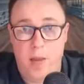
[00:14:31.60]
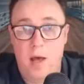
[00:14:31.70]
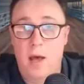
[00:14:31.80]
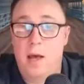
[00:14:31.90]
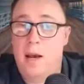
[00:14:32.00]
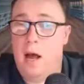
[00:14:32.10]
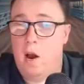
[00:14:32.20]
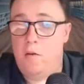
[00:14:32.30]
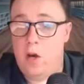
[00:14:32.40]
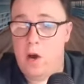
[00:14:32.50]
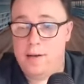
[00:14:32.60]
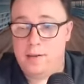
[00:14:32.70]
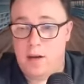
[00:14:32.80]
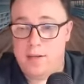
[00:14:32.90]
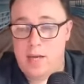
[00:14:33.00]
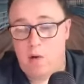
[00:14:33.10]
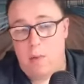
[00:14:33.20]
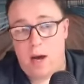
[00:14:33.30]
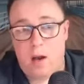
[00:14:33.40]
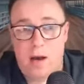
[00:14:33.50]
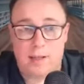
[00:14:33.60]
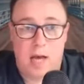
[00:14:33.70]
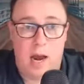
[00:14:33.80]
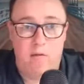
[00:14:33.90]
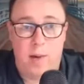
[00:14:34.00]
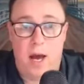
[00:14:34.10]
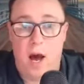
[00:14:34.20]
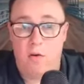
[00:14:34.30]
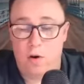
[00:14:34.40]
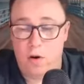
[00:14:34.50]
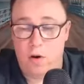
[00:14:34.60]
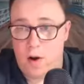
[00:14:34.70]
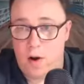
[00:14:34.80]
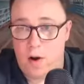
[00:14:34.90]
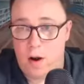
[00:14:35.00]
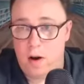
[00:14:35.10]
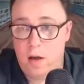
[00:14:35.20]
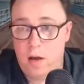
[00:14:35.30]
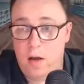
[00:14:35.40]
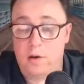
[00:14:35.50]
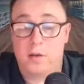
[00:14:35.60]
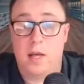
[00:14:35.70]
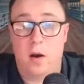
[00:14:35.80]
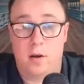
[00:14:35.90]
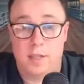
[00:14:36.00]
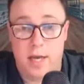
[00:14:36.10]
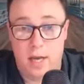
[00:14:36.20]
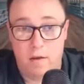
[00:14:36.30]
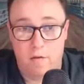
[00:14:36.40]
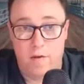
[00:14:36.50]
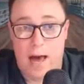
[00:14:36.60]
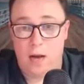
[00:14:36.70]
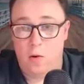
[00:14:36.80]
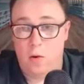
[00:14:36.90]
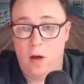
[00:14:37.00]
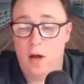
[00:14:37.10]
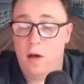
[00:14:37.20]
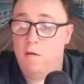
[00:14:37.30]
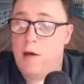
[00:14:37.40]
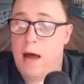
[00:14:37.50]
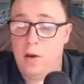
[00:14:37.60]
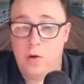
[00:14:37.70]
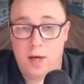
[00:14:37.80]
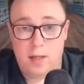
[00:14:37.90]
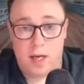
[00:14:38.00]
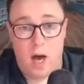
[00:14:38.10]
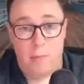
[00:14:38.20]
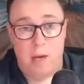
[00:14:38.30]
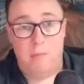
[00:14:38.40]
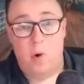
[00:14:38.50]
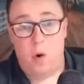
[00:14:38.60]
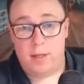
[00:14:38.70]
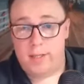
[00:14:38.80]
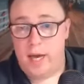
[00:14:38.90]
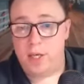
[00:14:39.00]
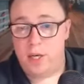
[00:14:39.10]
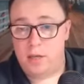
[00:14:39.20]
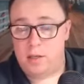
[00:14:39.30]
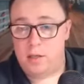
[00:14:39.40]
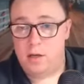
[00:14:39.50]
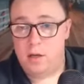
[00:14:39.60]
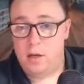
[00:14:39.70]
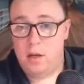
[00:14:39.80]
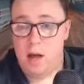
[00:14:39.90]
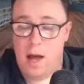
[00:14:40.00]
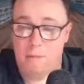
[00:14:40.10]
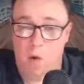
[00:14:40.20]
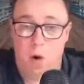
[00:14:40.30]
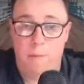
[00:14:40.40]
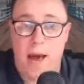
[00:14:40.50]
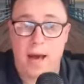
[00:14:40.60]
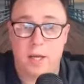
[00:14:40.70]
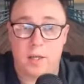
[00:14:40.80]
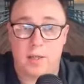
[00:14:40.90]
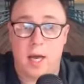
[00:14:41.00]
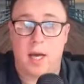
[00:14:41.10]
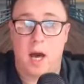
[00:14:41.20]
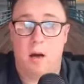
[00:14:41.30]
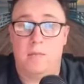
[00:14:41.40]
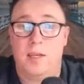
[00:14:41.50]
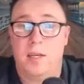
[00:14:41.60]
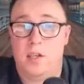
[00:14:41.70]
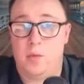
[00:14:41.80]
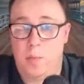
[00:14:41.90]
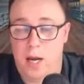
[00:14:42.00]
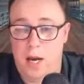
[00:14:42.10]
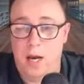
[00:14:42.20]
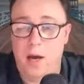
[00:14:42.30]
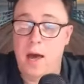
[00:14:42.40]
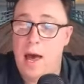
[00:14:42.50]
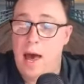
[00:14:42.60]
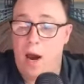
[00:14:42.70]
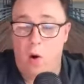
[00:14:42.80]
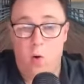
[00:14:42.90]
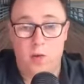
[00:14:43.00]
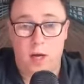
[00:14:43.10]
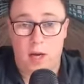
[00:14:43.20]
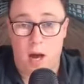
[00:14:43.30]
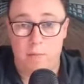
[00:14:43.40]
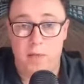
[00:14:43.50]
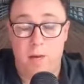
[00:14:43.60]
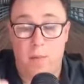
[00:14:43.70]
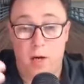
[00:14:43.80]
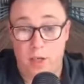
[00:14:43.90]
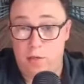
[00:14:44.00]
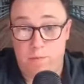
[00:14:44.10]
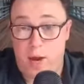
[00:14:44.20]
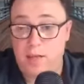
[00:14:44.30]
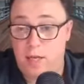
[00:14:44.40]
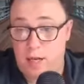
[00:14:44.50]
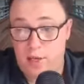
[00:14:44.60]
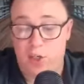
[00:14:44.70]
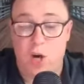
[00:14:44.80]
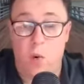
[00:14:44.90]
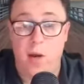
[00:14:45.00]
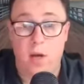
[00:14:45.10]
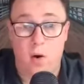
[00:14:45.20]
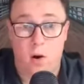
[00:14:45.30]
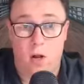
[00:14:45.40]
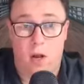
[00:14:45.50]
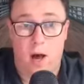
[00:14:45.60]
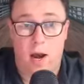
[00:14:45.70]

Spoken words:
Now, a lot of you guys are going to say, well, my clients can't even pay $100 up front because they're not seeing the value. Value doesn't come in more sessions and more packages. It comes in speed, and it also comes in by just basically showing your client.